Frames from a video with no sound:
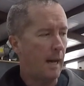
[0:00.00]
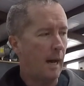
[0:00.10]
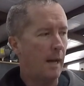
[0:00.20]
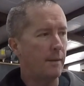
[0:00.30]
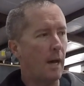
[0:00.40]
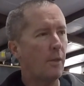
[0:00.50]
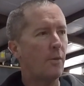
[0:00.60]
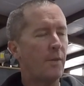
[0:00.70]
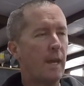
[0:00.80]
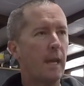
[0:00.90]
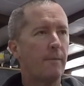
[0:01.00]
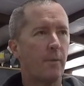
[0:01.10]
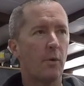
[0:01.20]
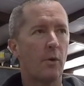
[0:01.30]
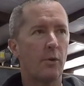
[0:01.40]
Another thing
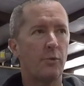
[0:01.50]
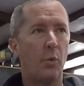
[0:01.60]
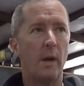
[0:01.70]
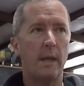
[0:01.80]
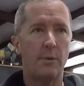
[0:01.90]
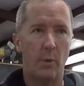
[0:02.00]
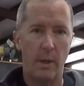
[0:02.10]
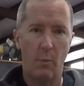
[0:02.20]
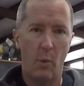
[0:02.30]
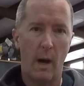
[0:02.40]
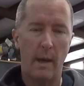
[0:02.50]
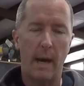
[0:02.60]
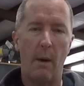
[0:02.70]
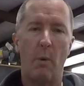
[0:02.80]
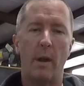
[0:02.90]
for 2021
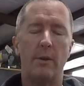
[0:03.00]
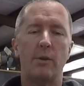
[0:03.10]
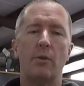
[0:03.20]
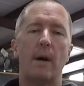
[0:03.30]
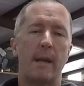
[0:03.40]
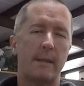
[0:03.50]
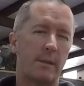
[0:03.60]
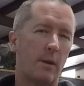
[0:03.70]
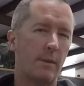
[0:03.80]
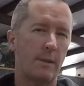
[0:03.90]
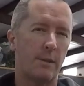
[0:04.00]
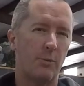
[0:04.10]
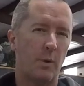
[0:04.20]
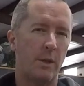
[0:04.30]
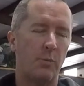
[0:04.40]
I want to do, and I started this in
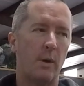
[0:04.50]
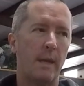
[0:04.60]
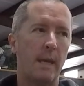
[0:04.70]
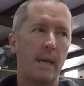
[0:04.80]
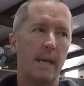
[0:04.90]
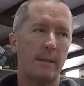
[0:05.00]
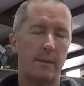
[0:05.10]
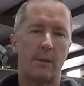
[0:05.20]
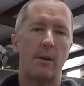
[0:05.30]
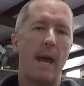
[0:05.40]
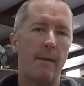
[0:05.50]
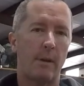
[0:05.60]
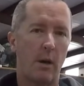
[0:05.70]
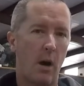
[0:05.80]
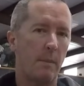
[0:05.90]
2020, is I started
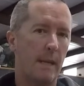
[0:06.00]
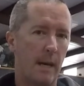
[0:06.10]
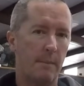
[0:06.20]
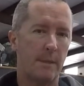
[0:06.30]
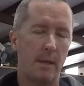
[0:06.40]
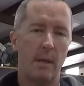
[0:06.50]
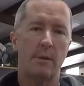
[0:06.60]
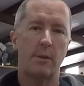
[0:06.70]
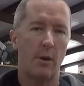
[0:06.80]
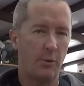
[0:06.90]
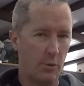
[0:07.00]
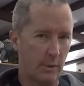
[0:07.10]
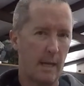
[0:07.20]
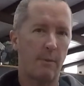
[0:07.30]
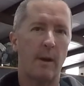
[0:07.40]
having car meetups. Started
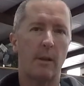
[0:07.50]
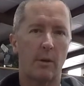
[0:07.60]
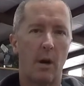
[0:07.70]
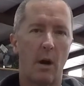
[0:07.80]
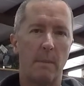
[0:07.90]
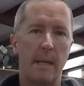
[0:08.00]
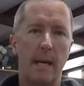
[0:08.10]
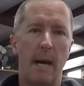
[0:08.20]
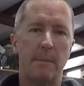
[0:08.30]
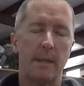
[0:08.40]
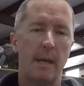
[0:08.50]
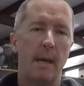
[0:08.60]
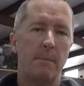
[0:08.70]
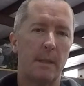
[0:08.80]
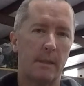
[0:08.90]
doing kind of regular car meetups,
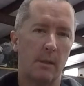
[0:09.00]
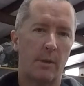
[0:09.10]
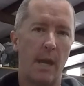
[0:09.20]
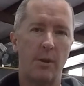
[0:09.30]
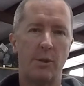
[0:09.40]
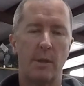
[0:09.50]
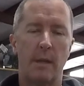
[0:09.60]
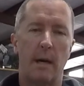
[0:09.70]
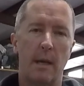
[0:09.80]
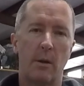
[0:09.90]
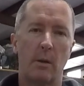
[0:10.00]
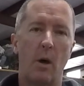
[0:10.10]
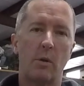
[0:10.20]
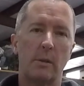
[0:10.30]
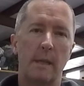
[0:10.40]
picked a location here
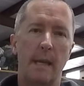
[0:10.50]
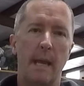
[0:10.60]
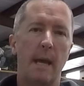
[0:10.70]
locally.